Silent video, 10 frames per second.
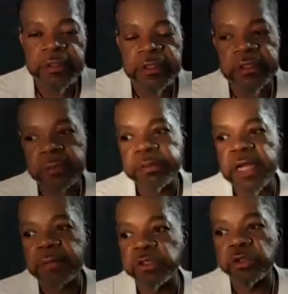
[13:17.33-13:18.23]
He said,
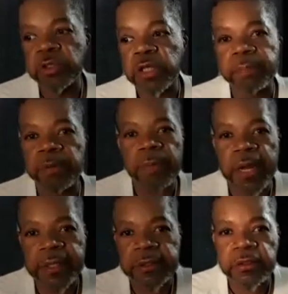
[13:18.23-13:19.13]
sometimes you
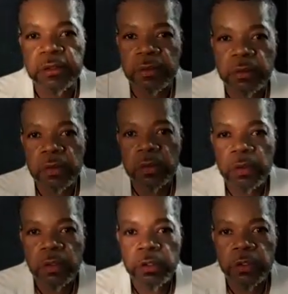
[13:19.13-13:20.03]
compromise
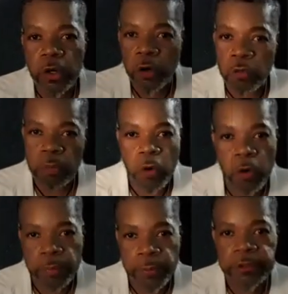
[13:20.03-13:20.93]
your own
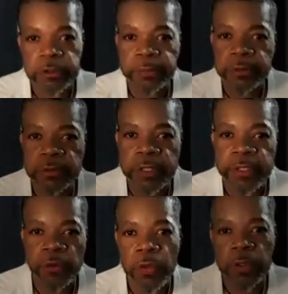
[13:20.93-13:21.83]
moral
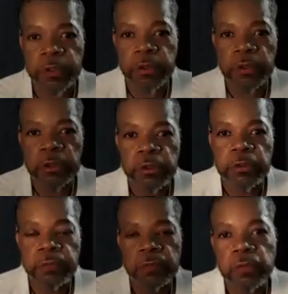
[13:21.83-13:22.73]
principles in order
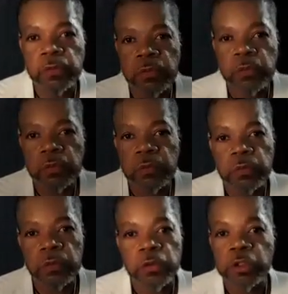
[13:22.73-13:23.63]

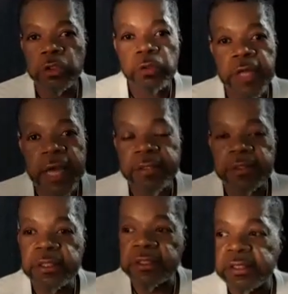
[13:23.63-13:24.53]
to do
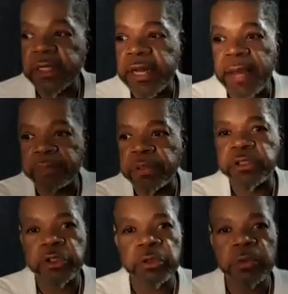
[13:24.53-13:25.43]
that. He said, and that
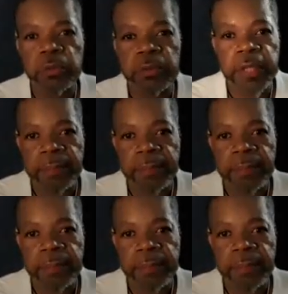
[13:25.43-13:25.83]
puts you